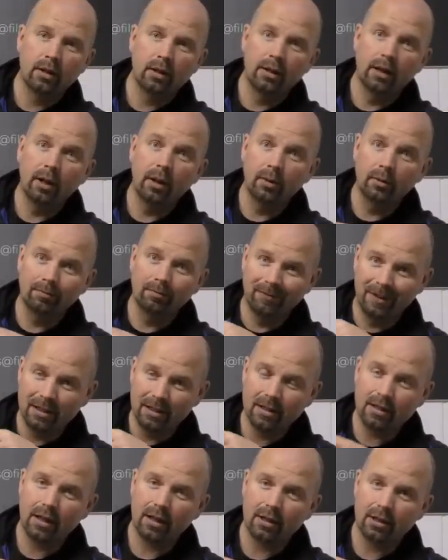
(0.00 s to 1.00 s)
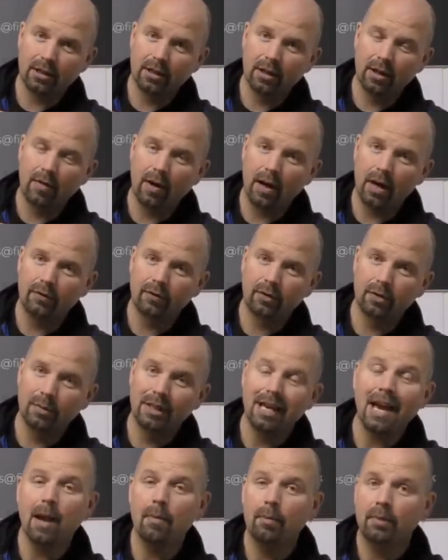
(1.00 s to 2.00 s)
now, this has actually arrived to
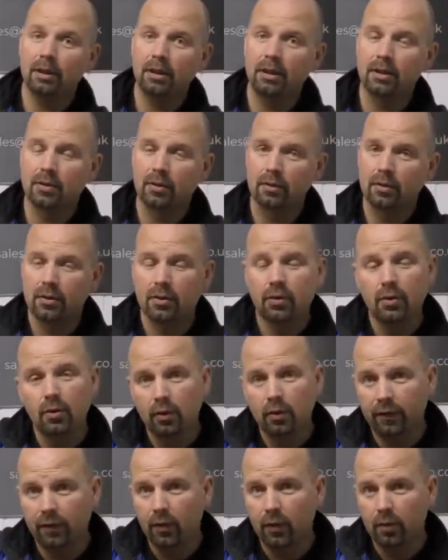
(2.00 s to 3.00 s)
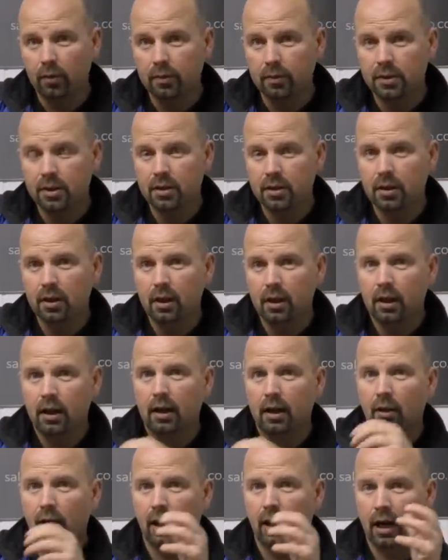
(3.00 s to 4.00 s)
me empty, so there's no foams
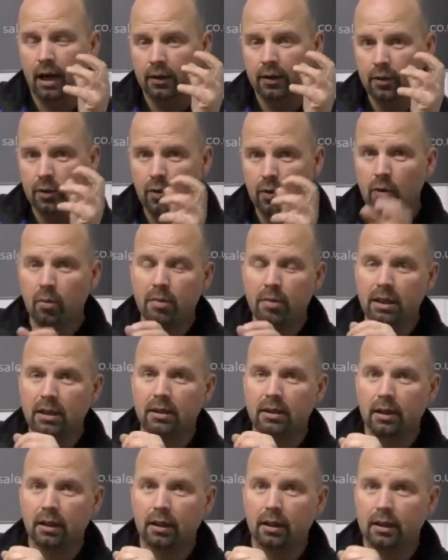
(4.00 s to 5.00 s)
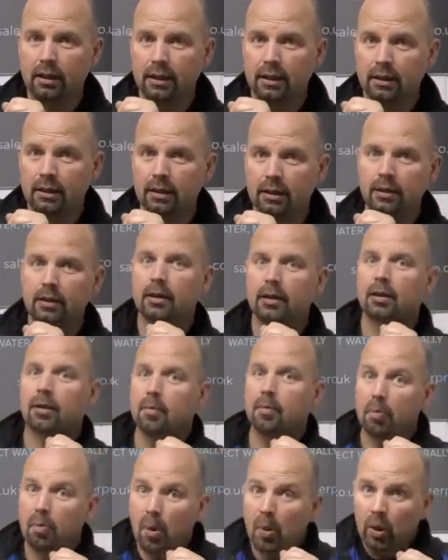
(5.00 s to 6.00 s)
and no media in here,
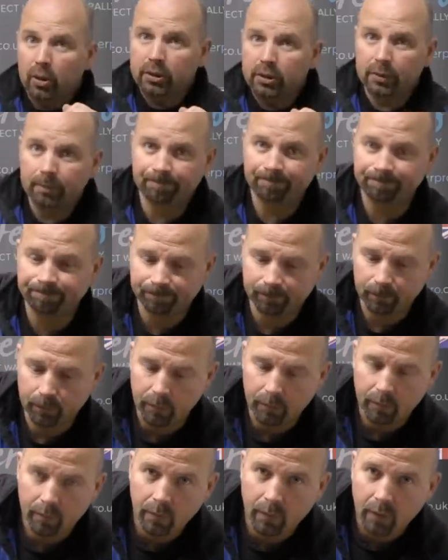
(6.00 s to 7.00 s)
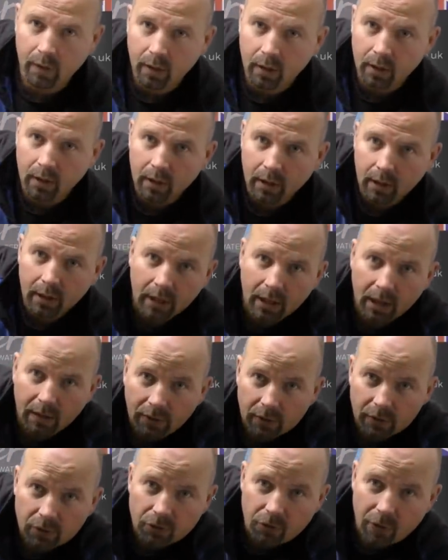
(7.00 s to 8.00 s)
but
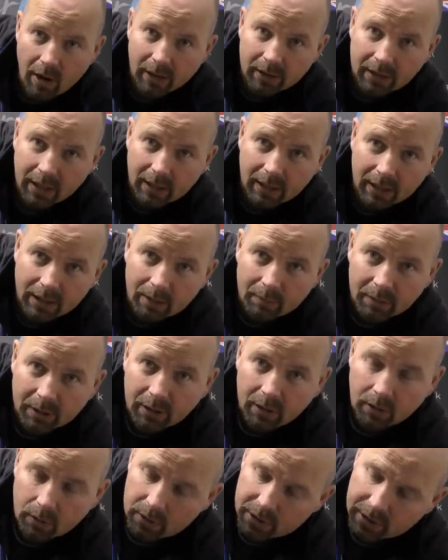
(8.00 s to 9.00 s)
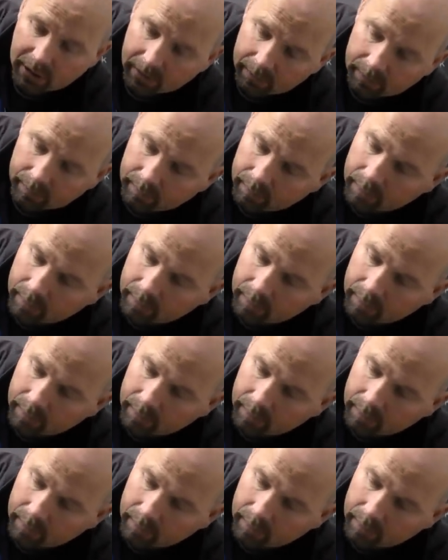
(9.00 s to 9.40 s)
I'll just drag that a little bit closer